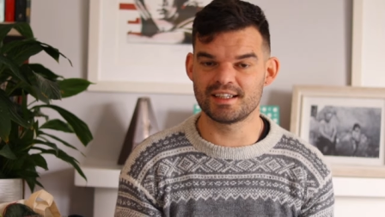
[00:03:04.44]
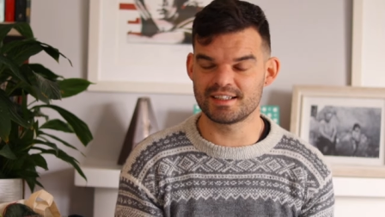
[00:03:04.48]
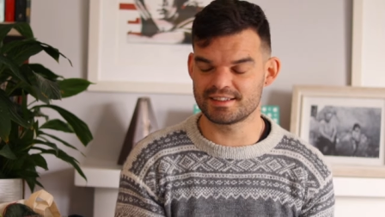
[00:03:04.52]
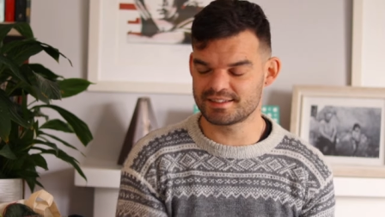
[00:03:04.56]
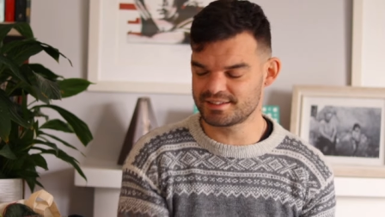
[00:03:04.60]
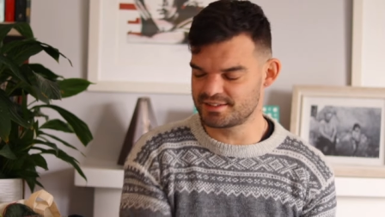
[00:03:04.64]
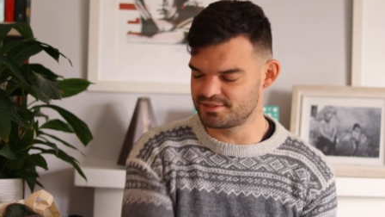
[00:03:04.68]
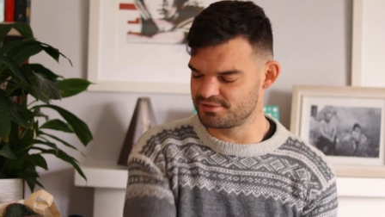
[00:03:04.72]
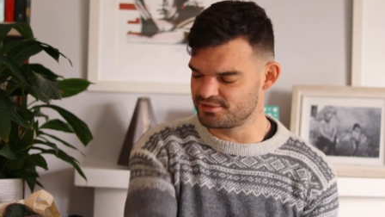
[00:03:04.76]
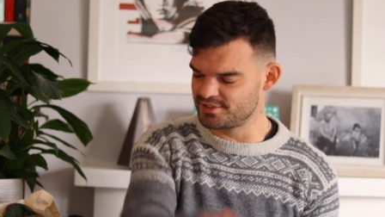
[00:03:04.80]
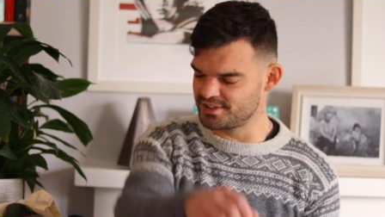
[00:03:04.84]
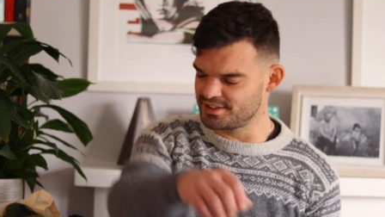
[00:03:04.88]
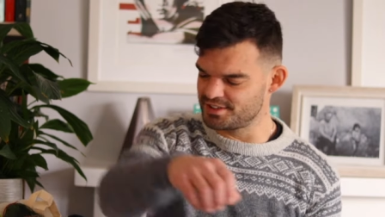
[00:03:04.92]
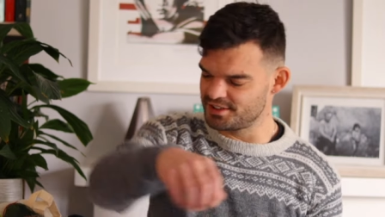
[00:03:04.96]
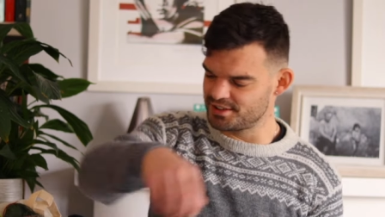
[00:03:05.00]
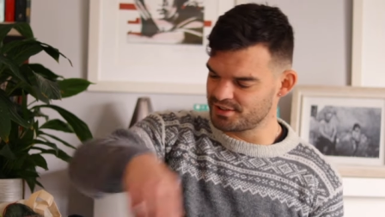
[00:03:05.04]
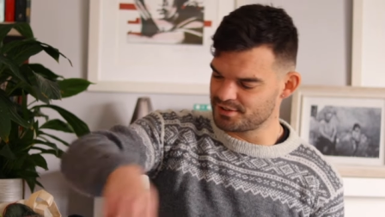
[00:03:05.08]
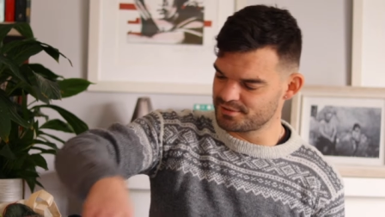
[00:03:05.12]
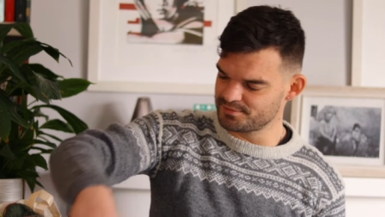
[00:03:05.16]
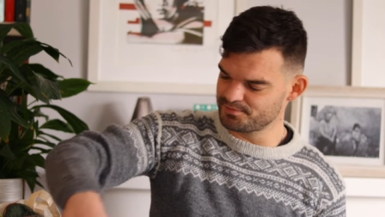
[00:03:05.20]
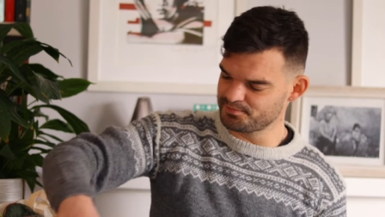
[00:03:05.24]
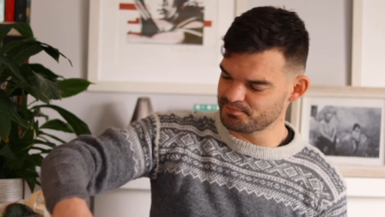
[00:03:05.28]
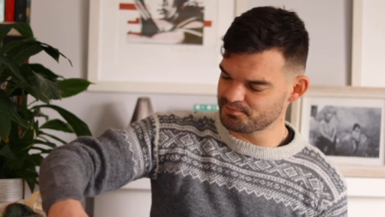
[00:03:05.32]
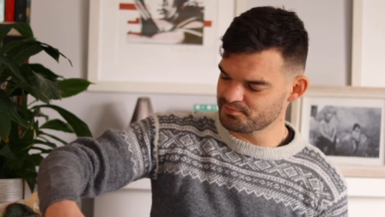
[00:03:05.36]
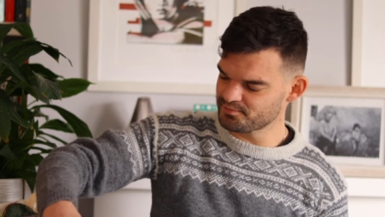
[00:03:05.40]
last
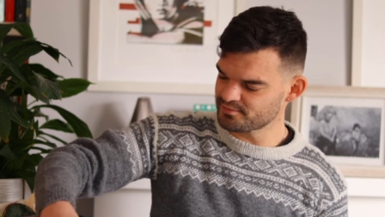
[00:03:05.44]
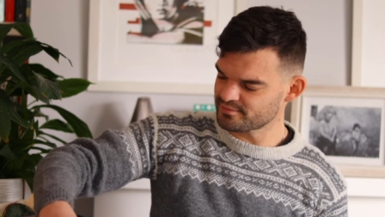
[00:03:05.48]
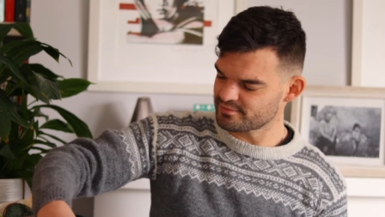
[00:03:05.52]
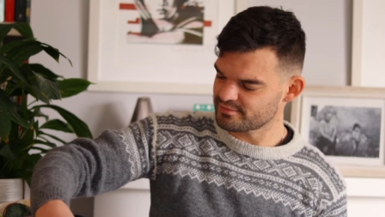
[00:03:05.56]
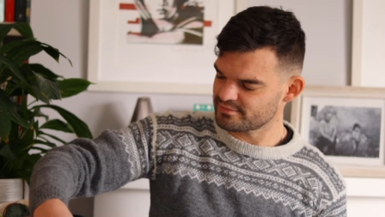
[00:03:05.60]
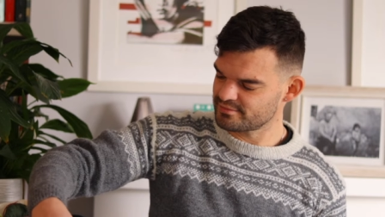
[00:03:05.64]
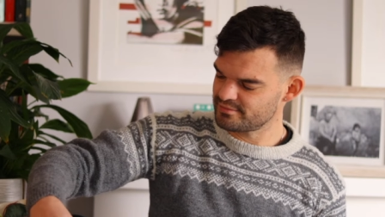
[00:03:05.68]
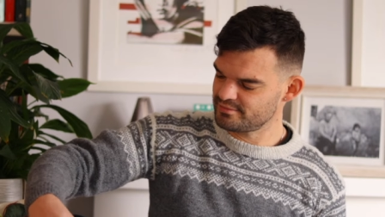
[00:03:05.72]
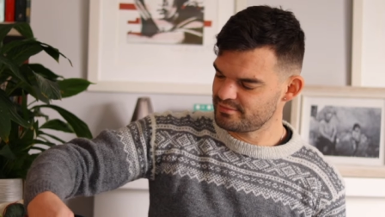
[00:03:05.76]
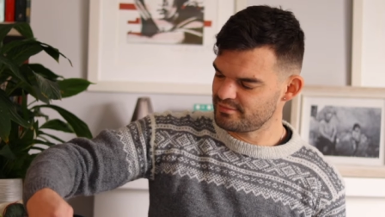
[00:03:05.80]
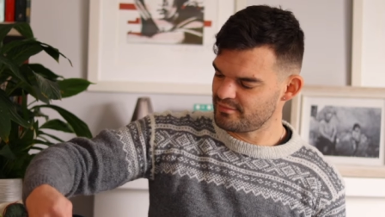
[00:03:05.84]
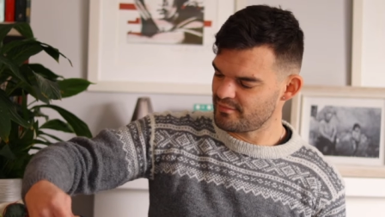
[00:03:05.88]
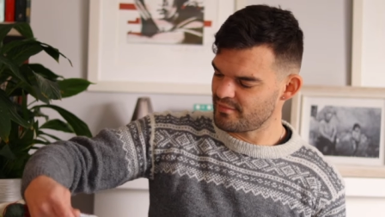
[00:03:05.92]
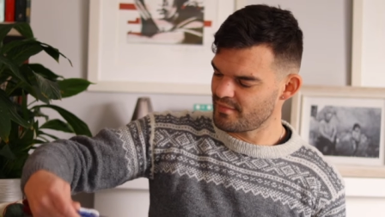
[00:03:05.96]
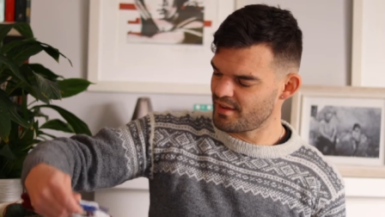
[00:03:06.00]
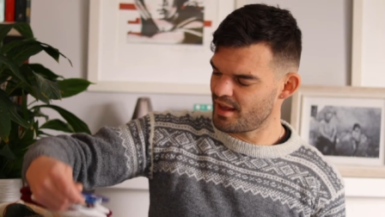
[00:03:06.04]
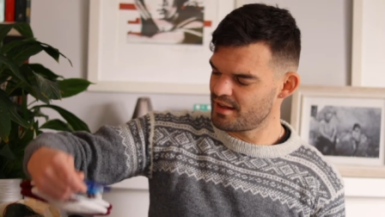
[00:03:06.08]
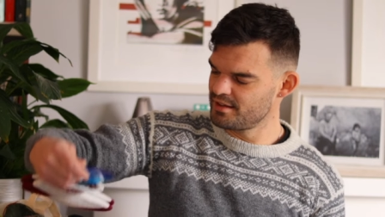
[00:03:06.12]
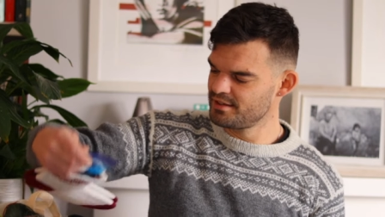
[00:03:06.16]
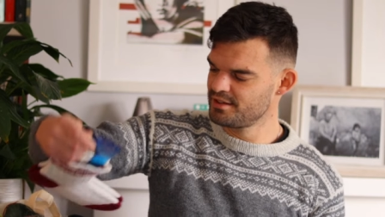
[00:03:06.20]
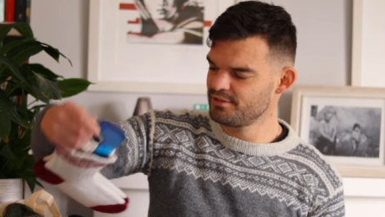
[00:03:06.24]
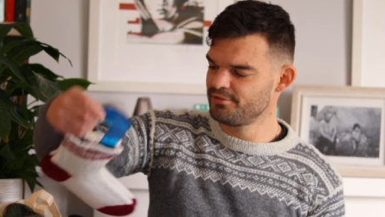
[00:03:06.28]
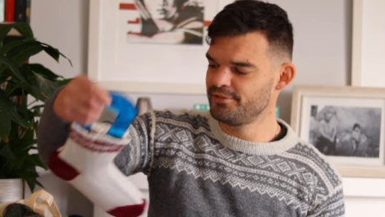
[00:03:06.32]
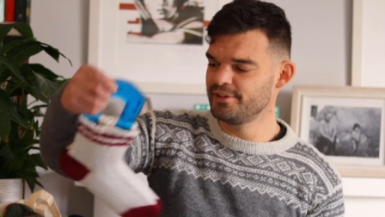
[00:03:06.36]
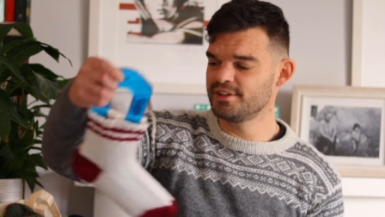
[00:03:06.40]
video.
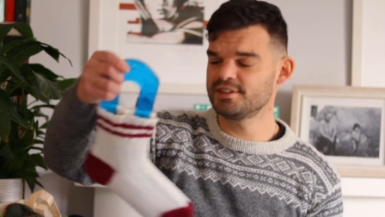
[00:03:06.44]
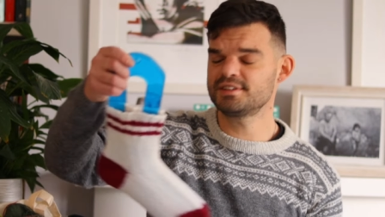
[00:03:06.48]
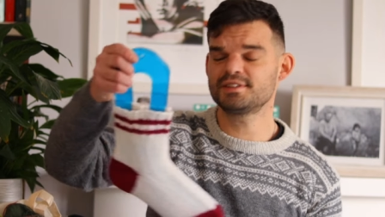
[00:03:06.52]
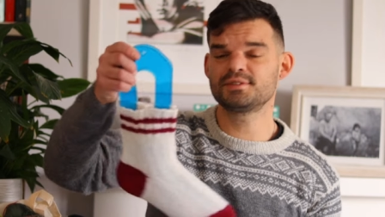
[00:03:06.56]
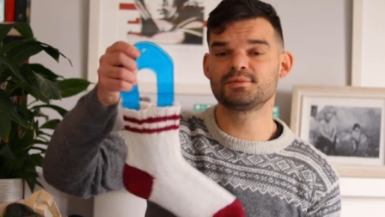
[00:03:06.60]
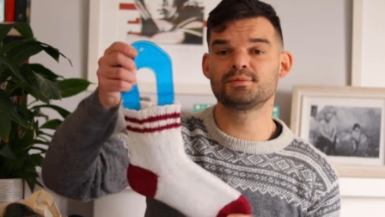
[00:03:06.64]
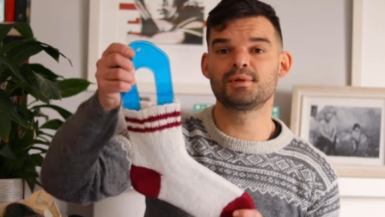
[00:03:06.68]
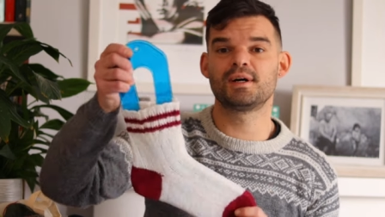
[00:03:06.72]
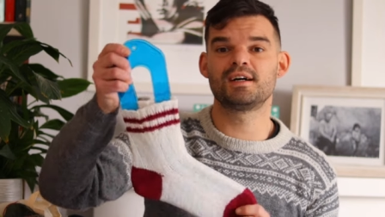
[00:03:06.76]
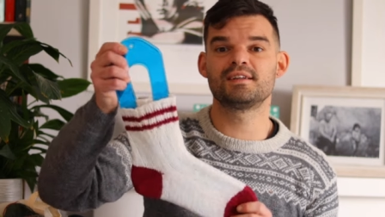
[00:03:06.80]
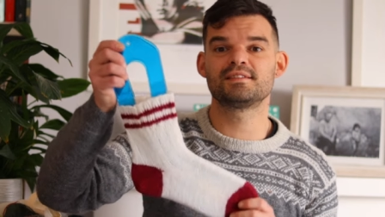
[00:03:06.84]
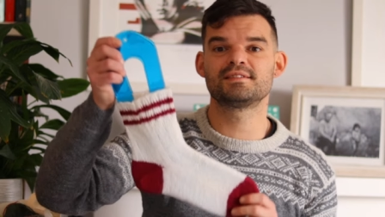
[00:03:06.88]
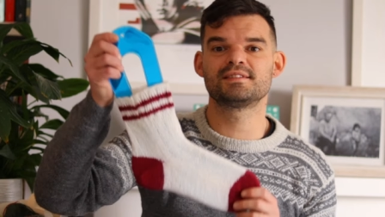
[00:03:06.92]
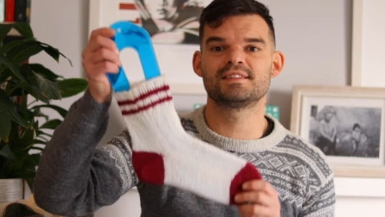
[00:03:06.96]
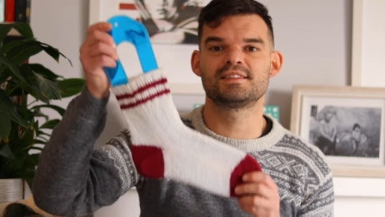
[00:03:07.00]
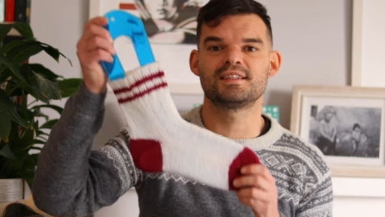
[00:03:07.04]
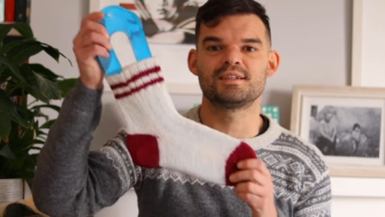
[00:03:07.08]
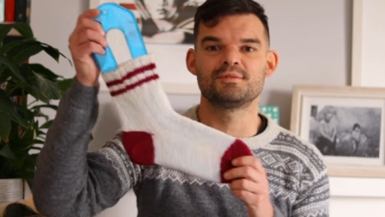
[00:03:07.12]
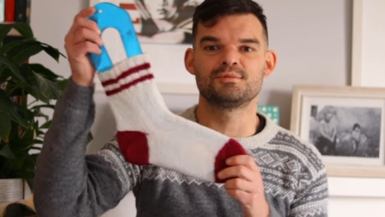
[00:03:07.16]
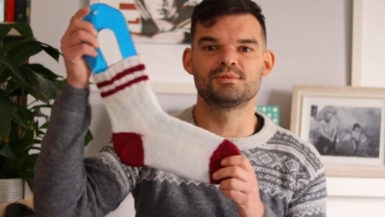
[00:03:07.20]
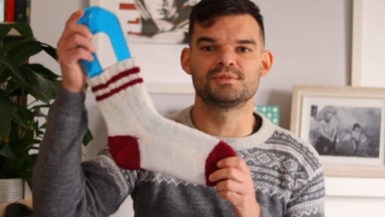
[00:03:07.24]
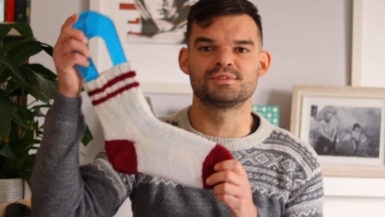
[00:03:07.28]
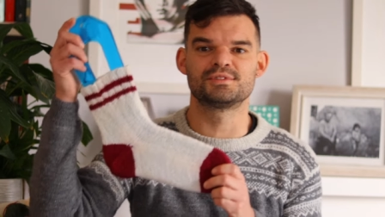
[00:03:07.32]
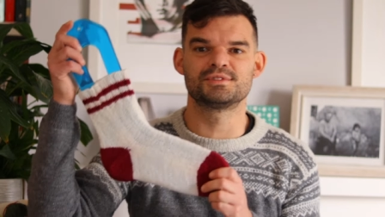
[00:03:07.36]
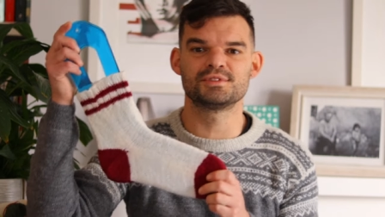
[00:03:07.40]
The first one that I
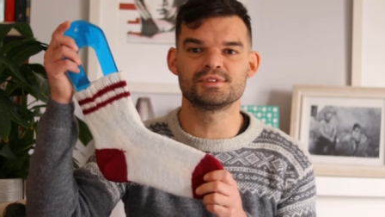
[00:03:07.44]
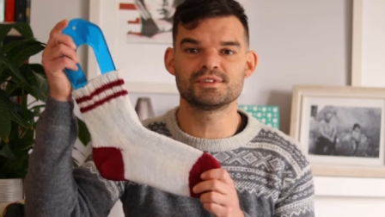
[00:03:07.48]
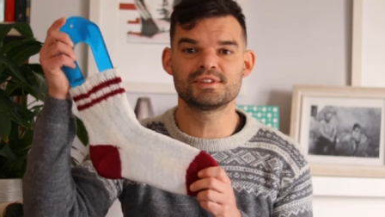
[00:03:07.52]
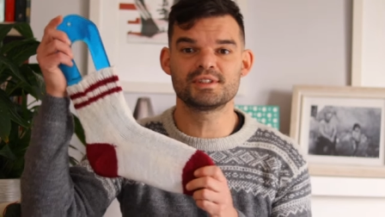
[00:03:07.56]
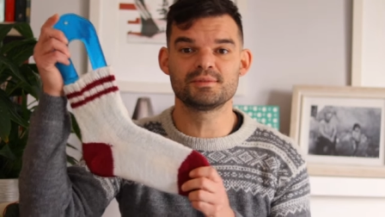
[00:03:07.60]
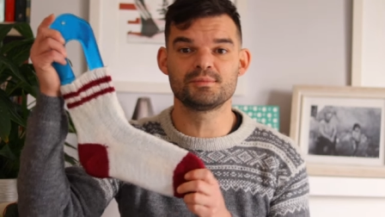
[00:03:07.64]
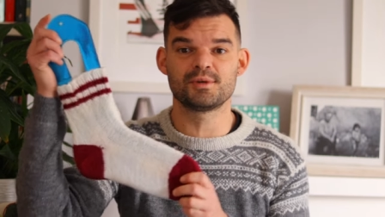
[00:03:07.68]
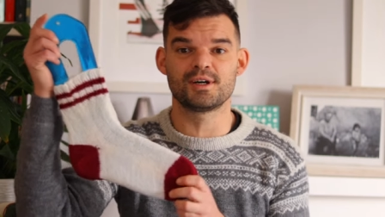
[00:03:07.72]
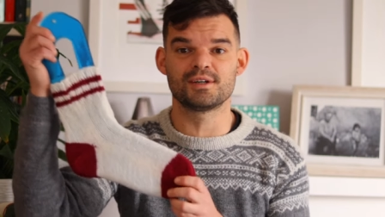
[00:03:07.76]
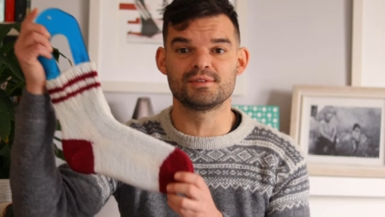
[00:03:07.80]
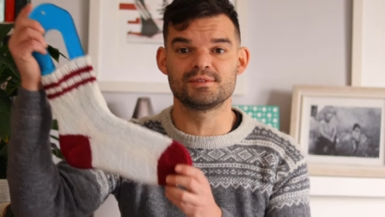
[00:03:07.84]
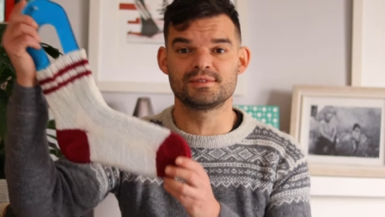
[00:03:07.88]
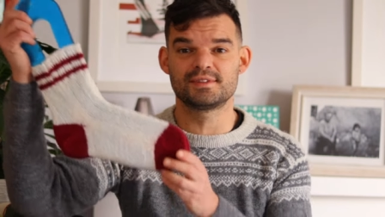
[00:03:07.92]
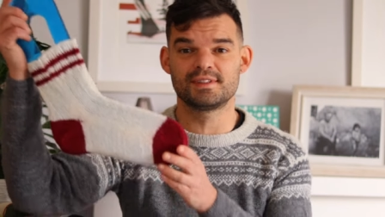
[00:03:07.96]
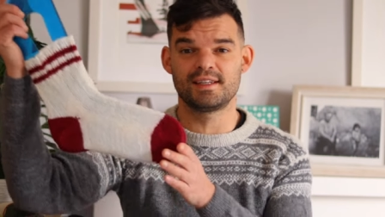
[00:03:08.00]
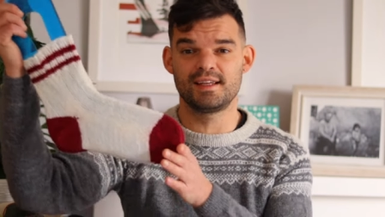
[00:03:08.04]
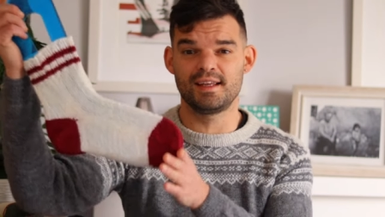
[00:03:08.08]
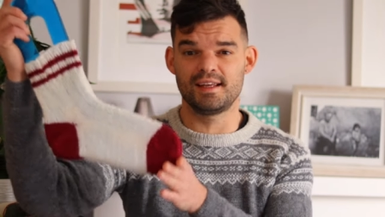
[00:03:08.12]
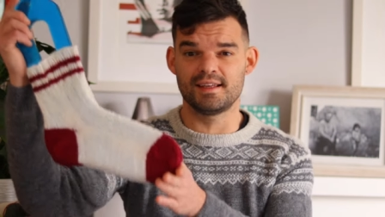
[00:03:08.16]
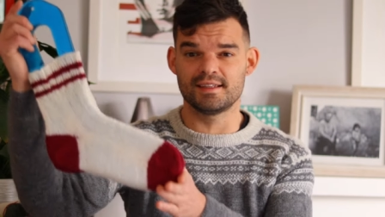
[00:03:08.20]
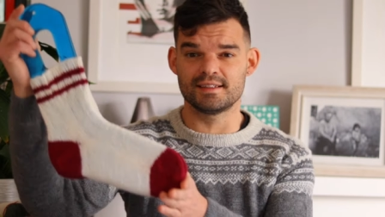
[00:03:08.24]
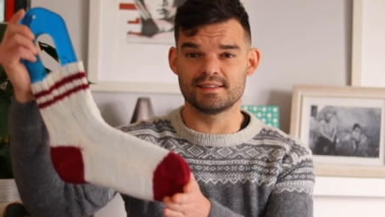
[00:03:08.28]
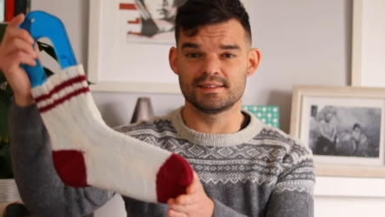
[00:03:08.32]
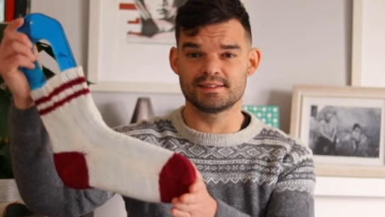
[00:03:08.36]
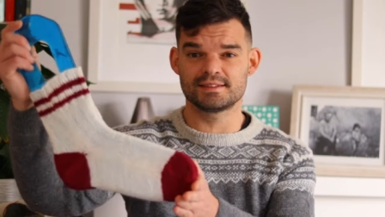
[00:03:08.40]
will talk about
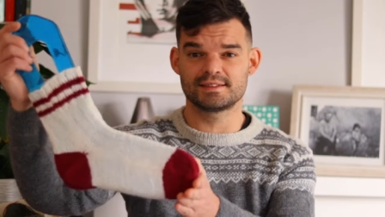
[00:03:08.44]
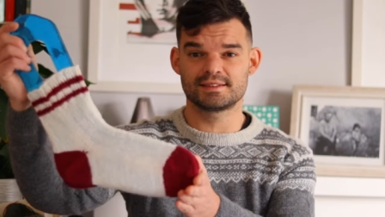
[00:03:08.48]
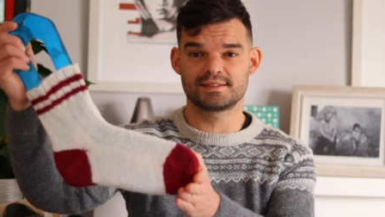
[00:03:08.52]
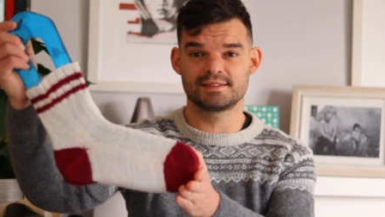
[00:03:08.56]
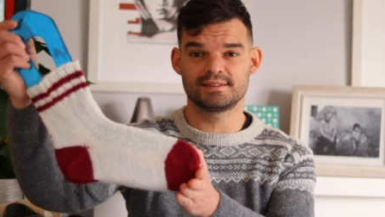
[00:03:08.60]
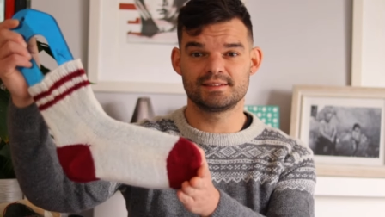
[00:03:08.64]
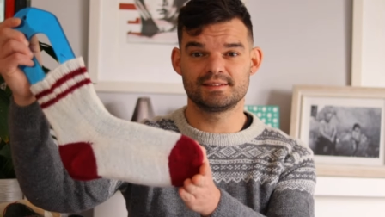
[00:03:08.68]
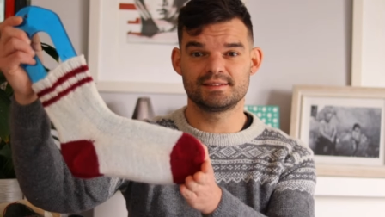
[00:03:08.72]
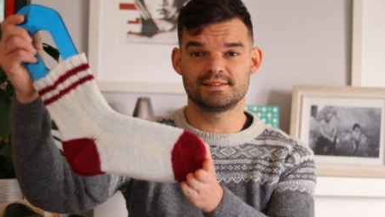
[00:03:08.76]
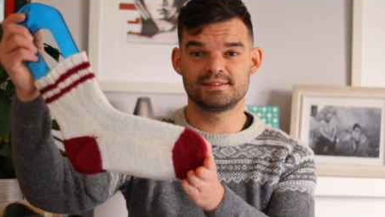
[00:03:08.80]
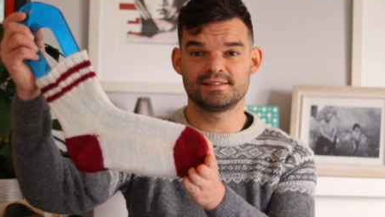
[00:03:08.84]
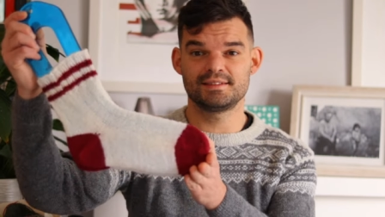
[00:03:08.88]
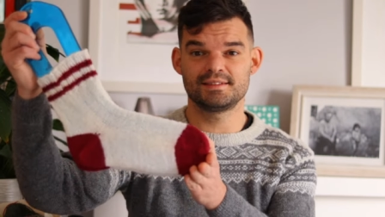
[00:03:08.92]
is